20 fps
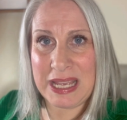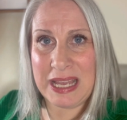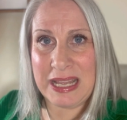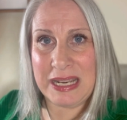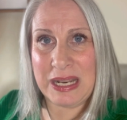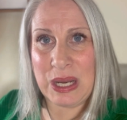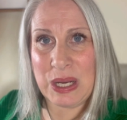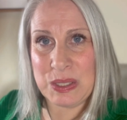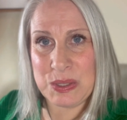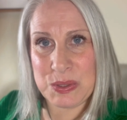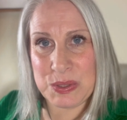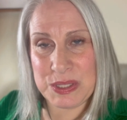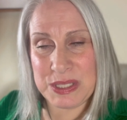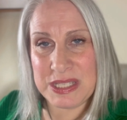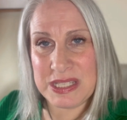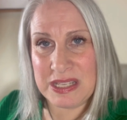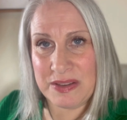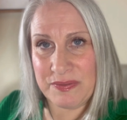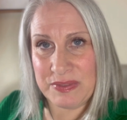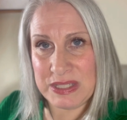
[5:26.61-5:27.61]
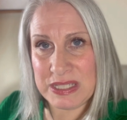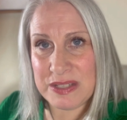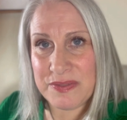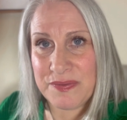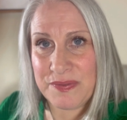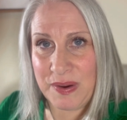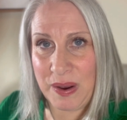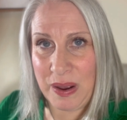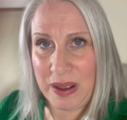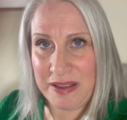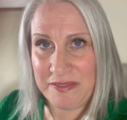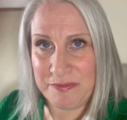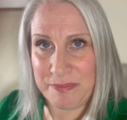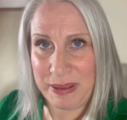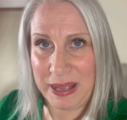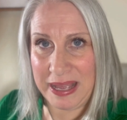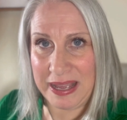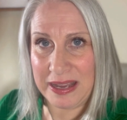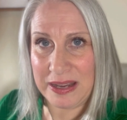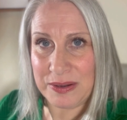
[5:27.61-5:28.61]
and 175
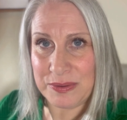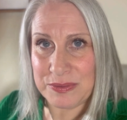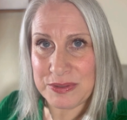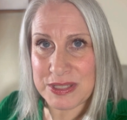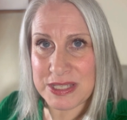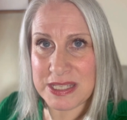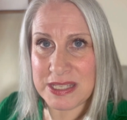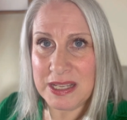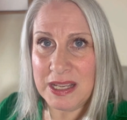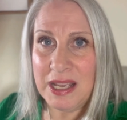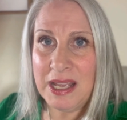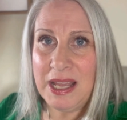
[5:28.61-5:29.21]
pounds,